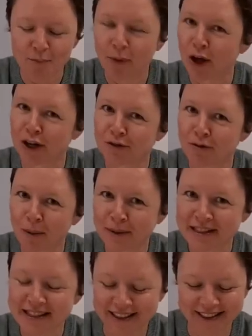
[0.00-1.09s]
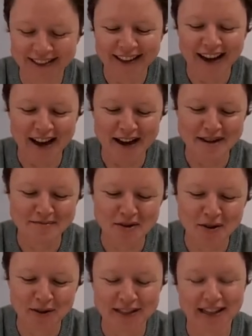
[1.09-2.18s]
Bernard Robinson,
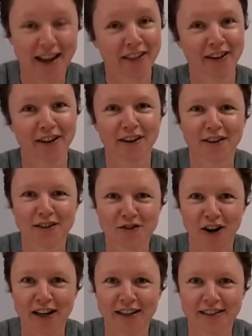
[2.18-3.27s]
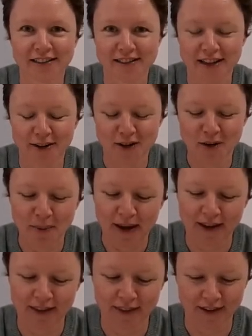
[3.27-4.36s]
who is another Australian sourdough
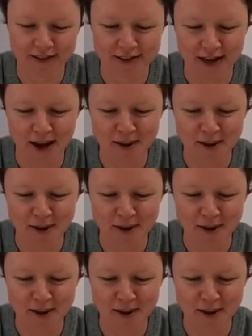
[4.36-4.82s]
baker that